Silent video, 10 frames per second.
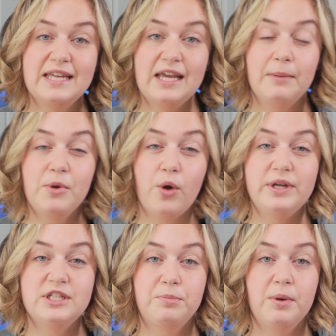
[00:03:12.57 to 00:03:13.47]
thing I'm
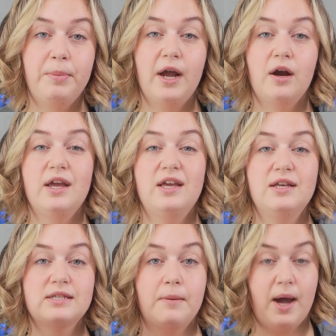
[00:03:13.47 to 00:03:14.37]
going to prepare
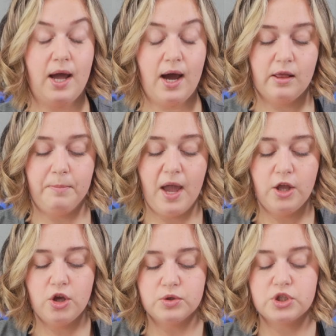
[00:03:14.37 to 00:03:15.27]
is my
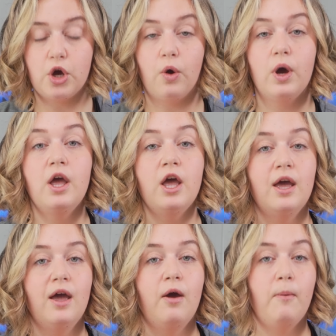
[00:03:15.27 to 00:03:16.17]
jalapeno. So
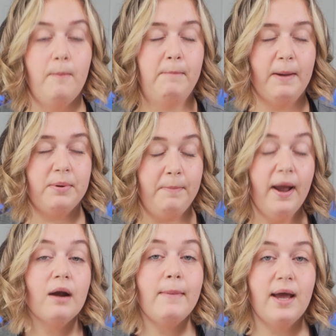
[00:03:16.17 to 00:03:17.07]
by
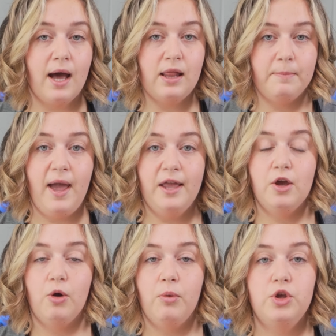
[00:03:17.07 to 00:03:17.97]
prepare my
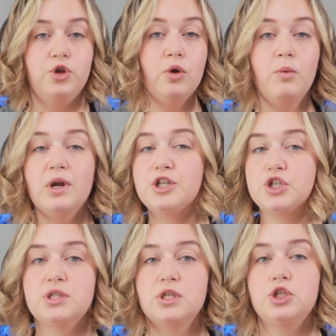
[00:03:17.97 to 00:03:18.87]
jalapeno, you don't want to
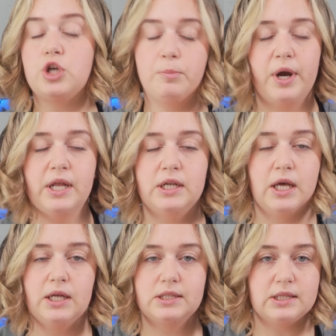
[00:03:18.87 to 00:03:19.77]
just jump right in
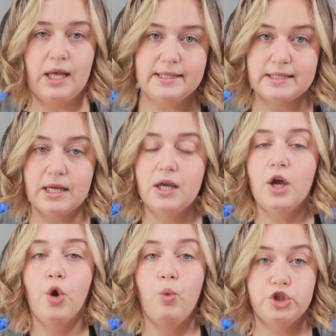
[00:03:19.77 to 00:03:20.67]
and slice it.
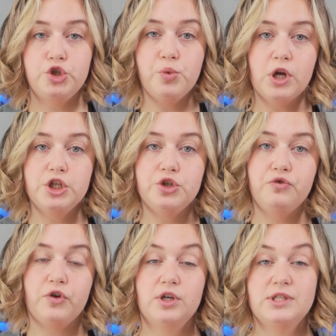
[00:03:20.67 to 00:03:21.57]
What you want to do
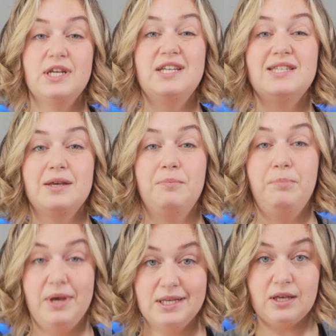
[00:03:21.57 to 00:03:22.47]
first is
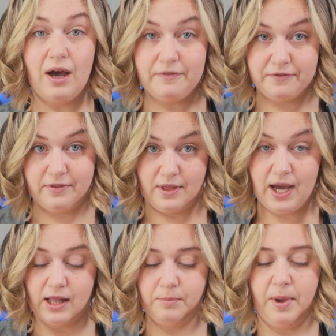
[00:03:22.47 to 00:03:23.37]
piss off the
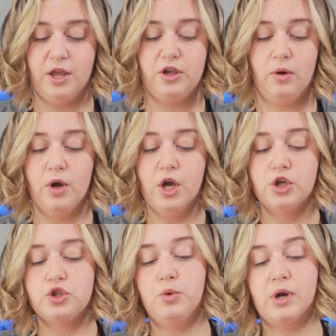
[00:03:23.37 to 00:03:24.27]
jalapeno.
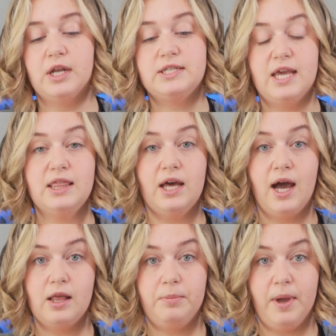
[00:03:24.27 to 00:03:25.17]
So you want to take the
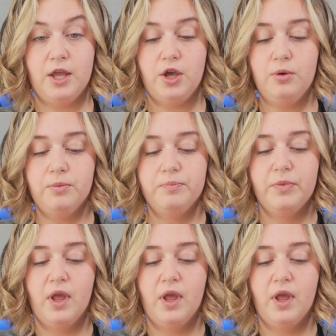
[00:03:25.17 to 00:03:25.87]
jalapeno